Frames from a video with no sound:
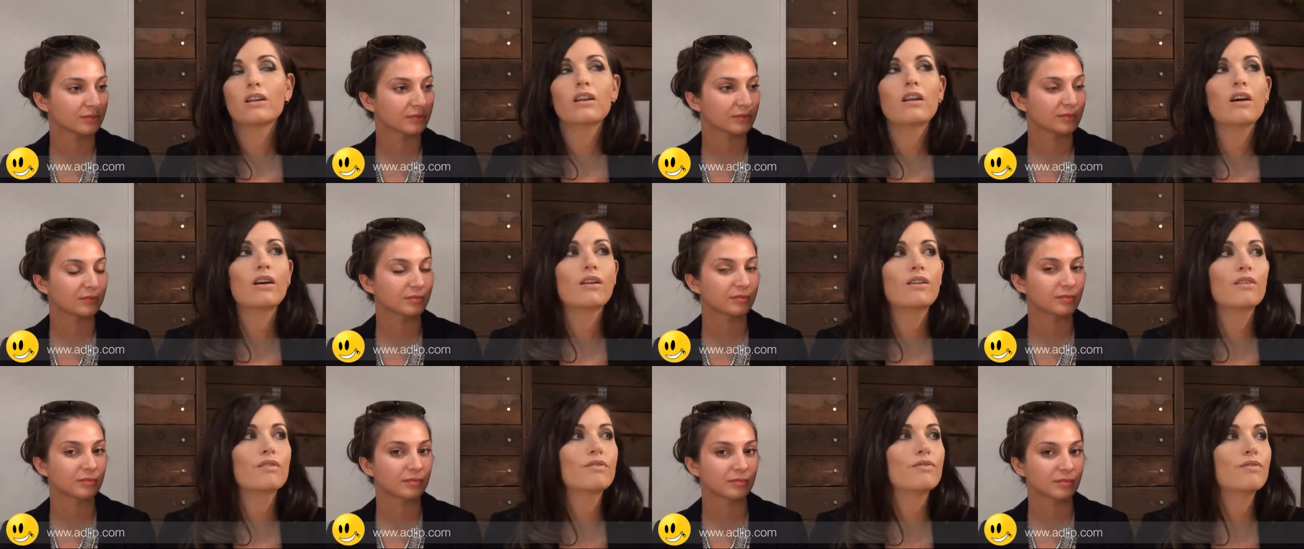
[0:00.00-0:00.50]
Speaker 1: a
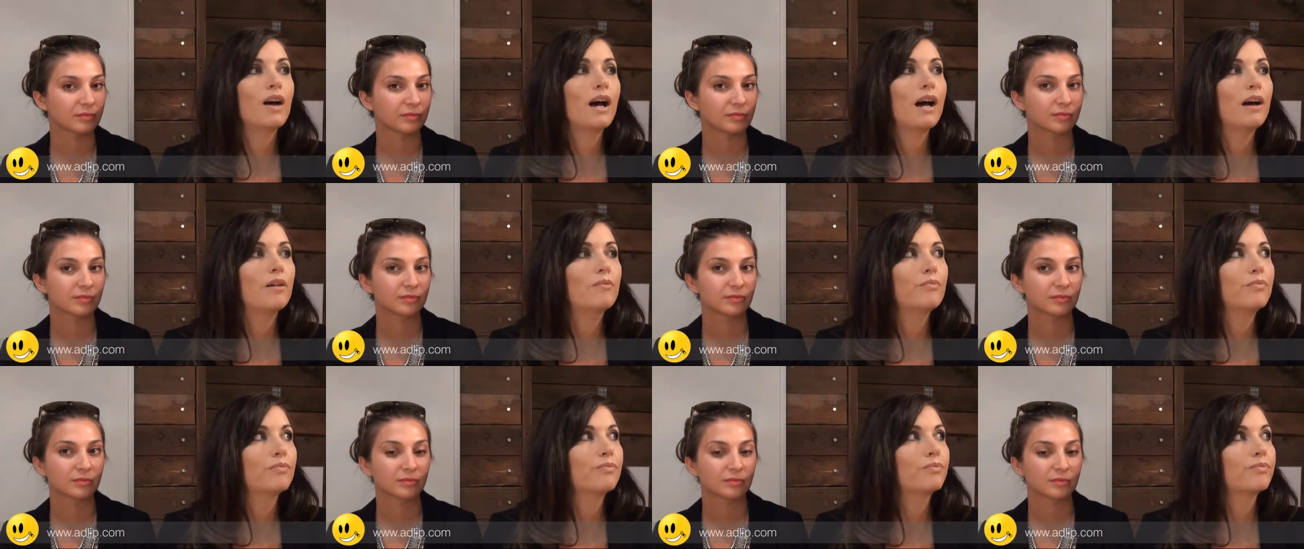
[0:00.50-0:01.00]
lot of
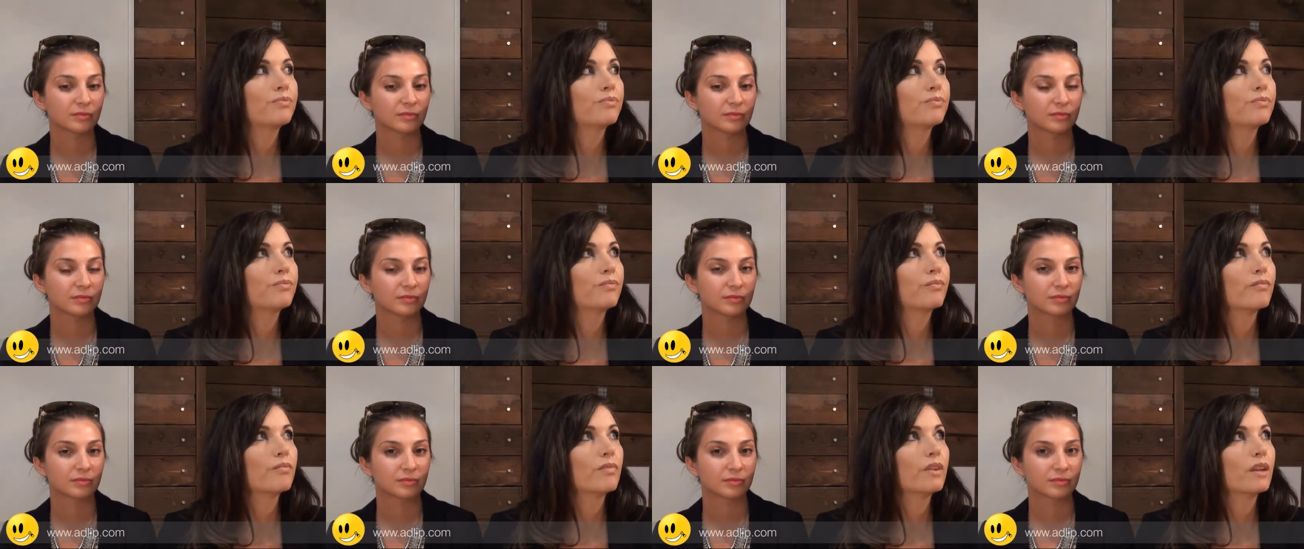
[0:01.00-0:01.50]
um,
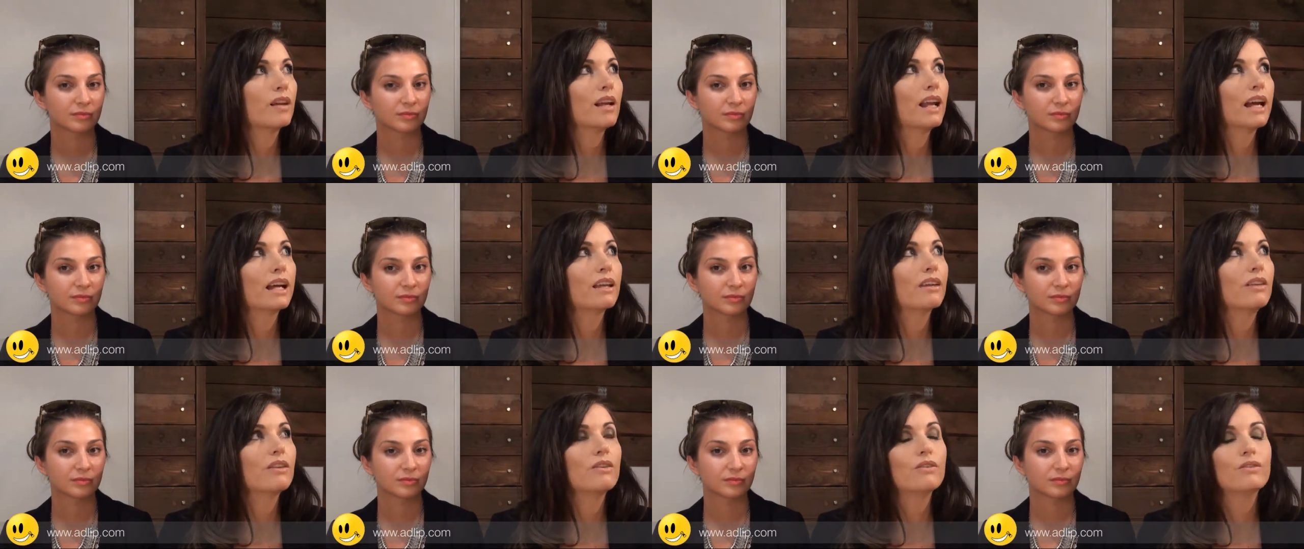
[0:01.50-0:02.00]

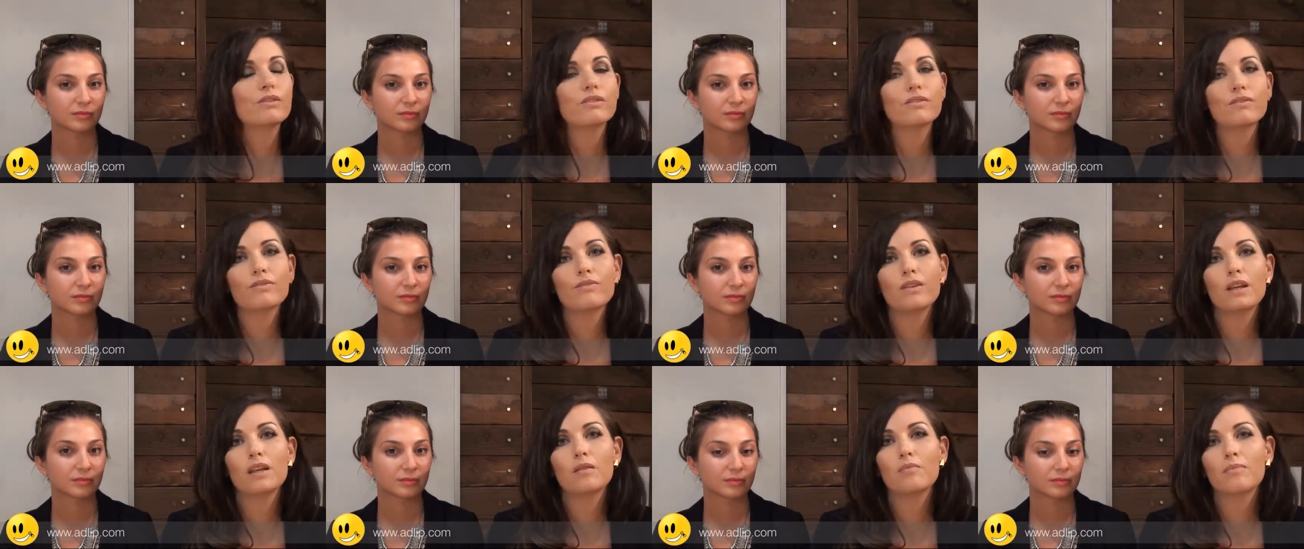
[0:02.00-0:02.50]
like user
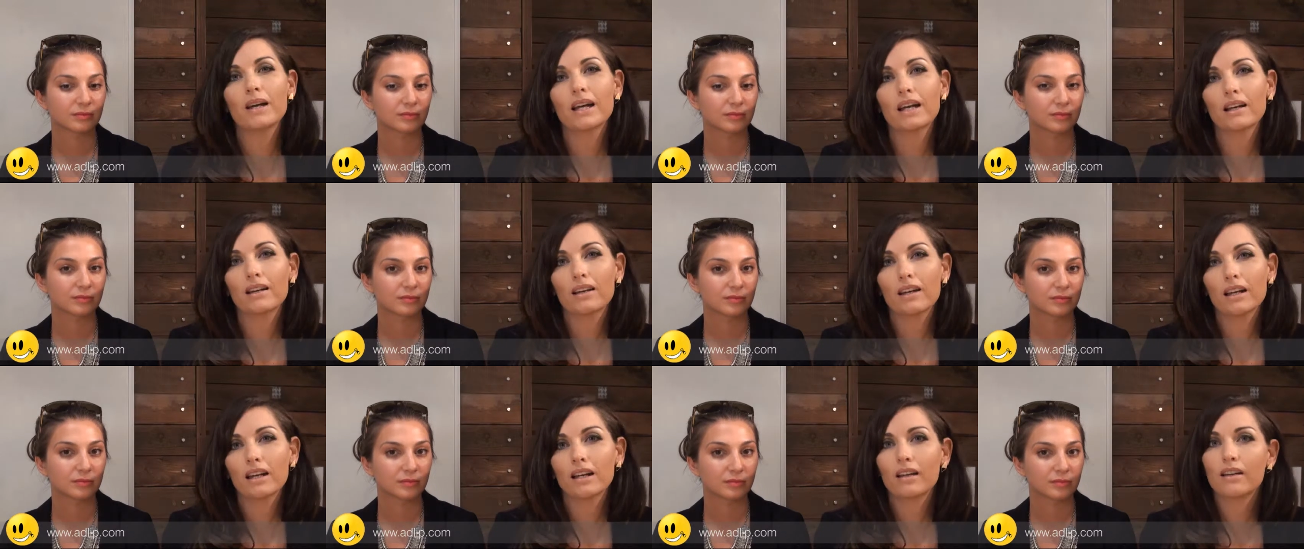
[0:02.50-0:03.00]

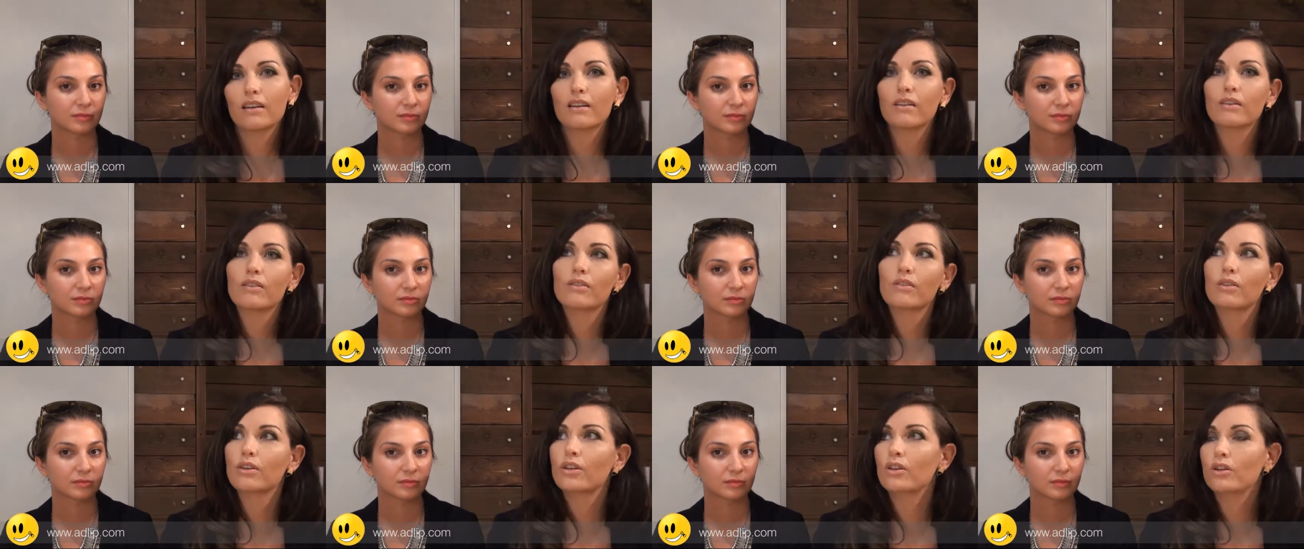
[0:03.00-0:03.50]
feedback, like
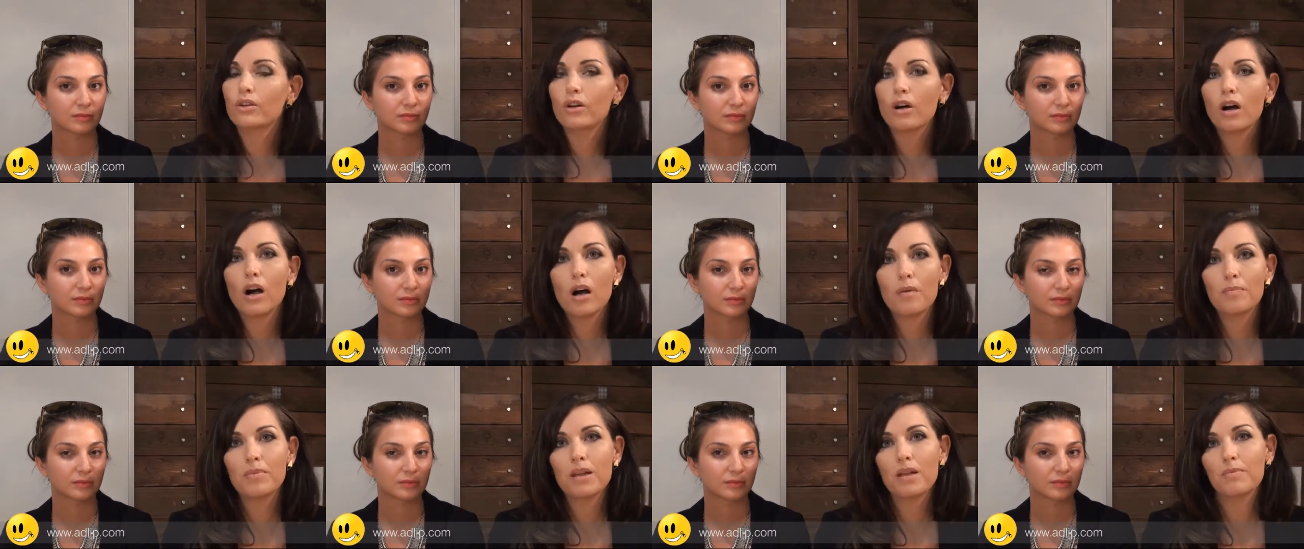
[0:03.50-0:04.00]
you know,
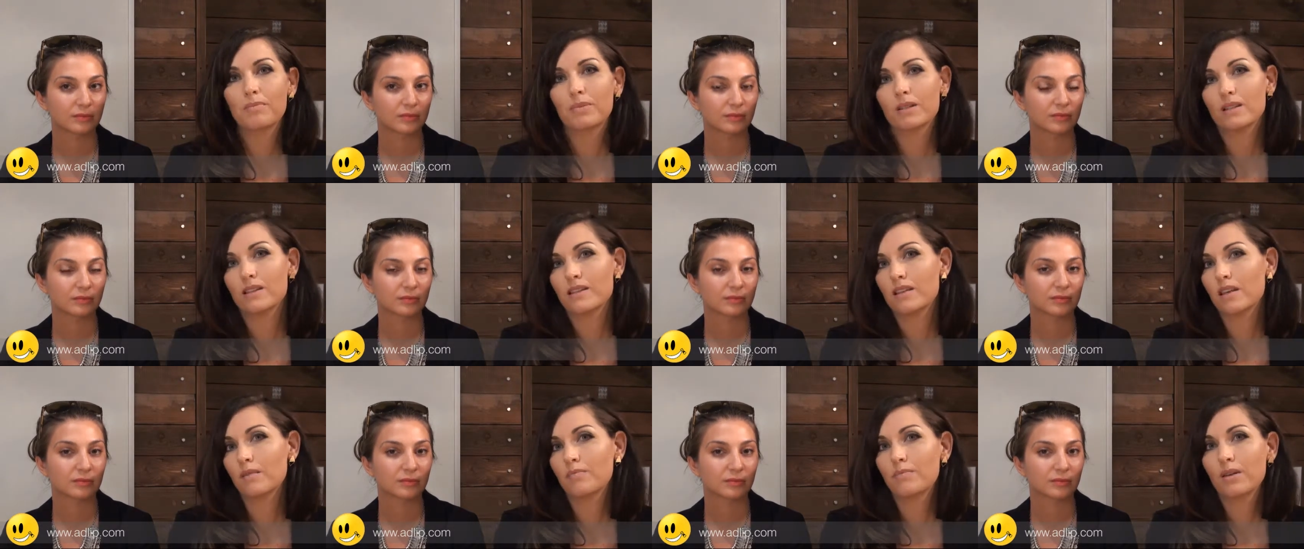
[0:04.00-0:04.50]
are
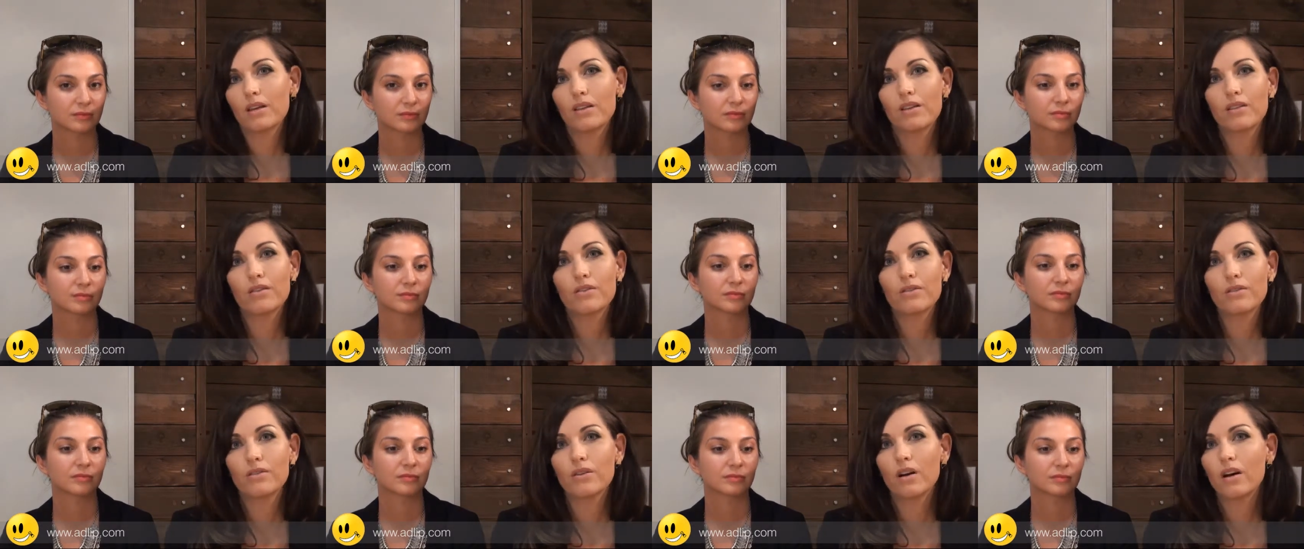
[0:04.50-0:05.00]
people skipping
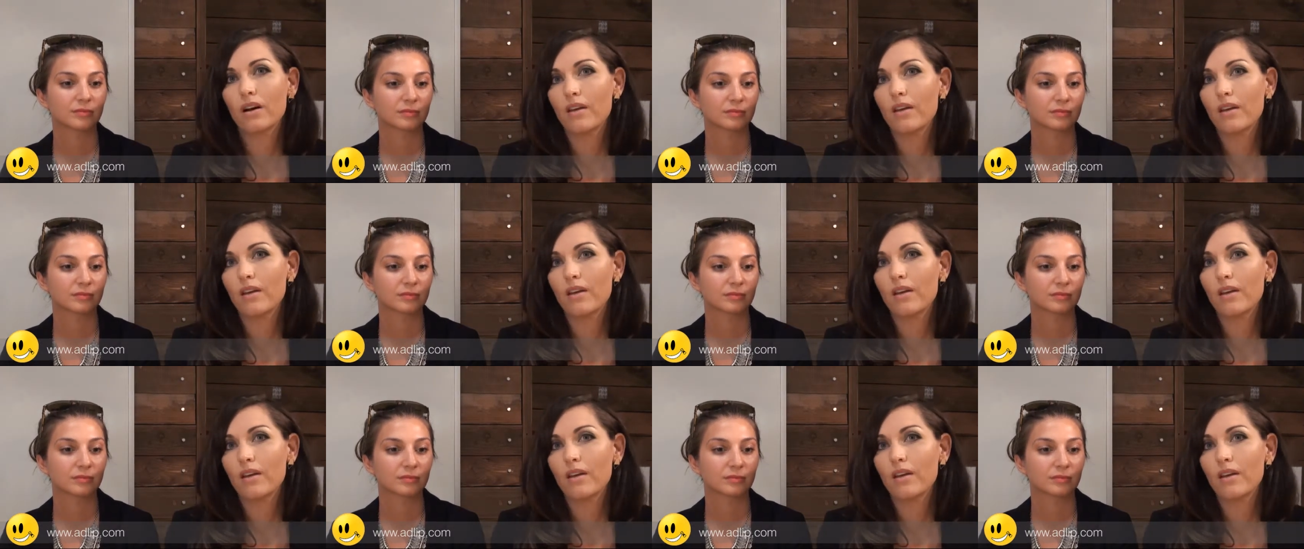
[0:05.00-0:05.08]
through?